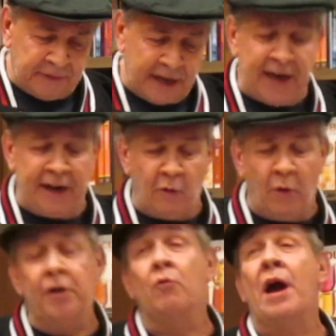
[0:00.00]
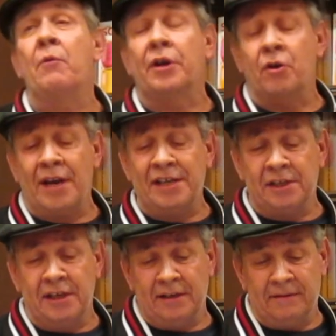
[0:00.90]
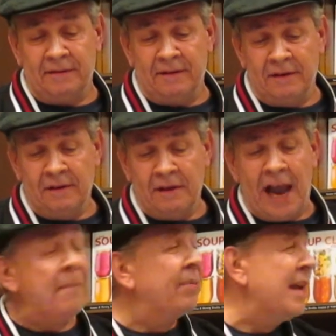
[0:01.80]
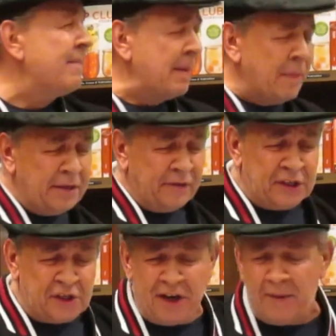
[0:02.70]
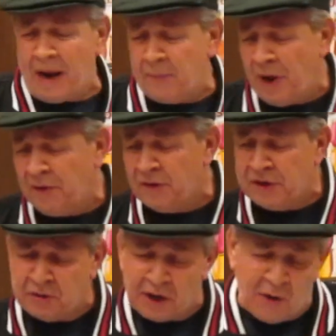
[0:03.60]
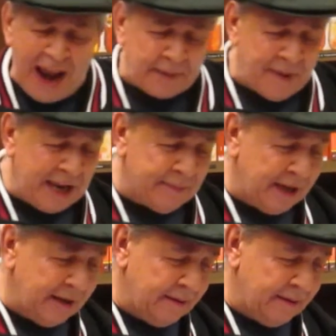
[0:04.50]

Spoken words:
And then they wonder why we're crazy. I blame my mother for turning my brother into a crack baby.